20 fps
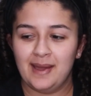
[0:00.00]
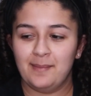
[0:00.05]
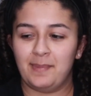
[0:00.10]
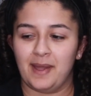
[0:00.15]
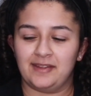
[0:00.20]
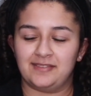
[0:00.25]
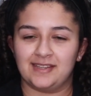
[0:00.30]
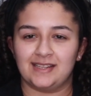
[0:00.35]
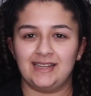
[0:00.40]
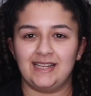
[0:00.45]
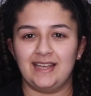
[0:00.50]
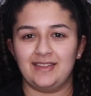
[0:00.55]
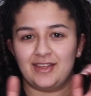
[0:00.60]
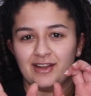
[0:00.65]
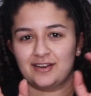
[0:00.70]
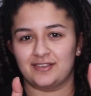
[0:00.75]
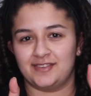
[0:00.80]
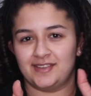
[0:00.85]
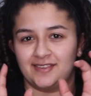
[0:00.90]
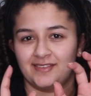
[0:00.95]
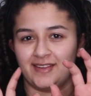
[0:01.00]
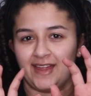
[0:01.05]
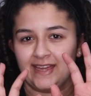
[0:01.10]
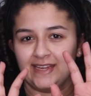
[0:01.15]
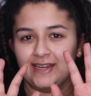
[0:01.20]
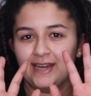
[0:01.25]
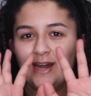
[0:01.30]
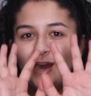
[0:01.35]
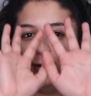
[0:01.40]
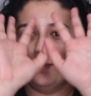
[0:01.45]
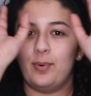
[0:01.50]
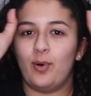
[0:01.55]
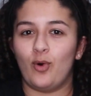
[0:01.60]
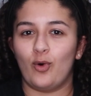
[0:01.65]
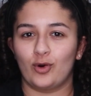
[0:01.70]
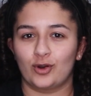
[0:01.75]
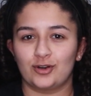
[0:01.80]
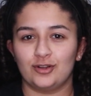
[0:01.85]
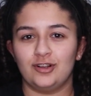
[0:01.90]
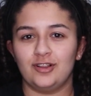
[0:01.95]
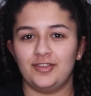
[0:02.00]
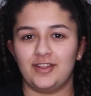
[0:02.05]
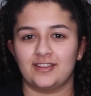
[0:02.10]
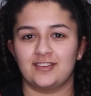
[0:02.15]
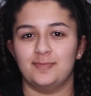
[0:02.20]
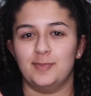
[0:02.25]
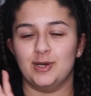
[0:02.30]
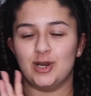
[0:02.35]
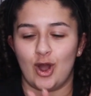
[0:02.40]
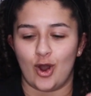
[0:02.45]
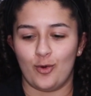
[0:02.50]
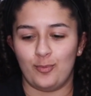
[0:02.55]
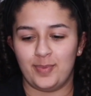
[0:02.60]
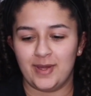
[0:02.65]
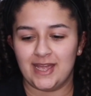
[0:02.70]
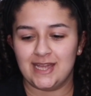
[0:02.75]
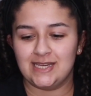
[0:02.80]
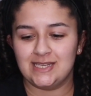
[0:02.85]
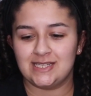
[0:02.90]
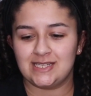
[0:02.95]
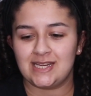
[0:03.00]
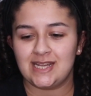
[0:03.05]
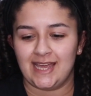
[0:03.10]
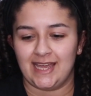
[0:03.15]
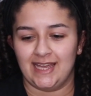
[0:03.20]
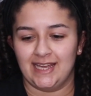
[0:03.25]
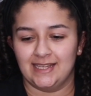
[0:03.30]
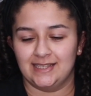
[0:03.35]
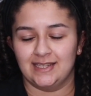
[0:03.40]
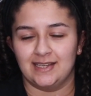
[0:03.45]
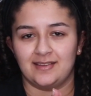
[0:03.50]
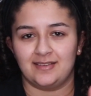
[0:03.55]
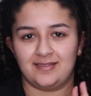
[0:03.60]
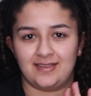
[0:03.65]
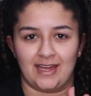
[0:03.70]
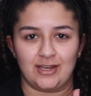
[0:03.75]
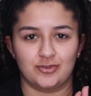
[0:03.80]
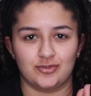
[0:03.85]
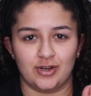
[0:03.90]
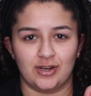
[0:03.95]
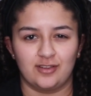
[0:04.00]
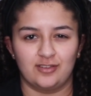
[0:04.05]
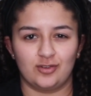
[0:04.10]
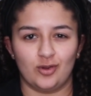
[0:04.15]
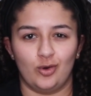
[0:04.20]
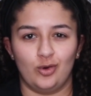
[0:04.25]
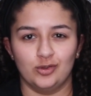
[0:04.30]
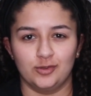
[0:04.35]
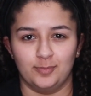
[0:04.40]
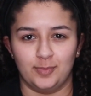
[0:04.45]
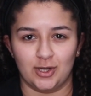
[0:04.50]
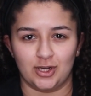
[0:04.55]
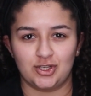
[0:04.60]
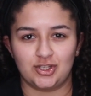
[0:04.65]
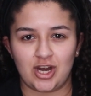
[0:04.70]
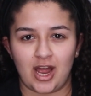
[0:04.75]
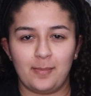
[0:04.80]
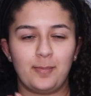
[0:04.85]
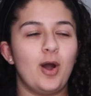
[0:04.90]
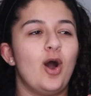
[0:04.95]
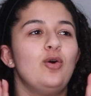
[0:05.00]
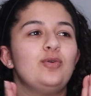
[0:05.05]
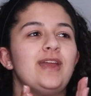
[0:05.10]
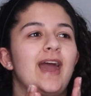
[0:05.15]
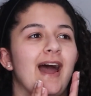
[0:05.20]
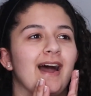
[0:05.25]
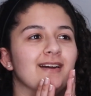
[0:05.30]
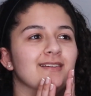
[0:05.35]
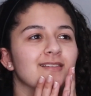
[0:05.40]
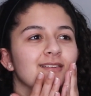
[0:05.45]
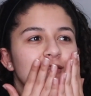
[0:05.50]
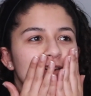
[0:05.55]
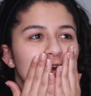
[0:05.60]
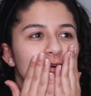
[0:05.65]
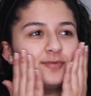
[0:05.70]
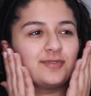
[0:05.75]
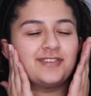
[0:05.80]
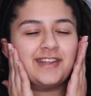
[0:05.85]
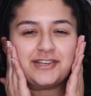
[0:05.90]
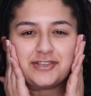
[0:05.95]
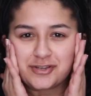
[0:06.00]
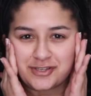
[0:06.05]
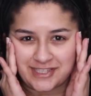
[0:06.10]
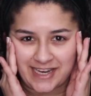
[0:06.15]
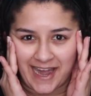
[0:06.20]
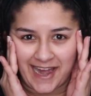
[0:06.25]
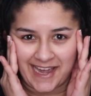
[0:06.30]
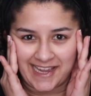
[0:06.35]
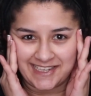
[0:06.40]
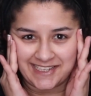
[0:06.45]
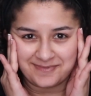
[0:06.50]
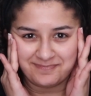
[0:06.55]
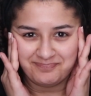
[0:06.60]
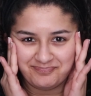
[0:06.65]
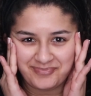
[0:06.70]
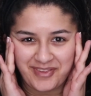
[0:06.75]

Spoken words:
basically there's this portal that's been opened in Cedric's old bookshop. Oh yeah, Cedric died.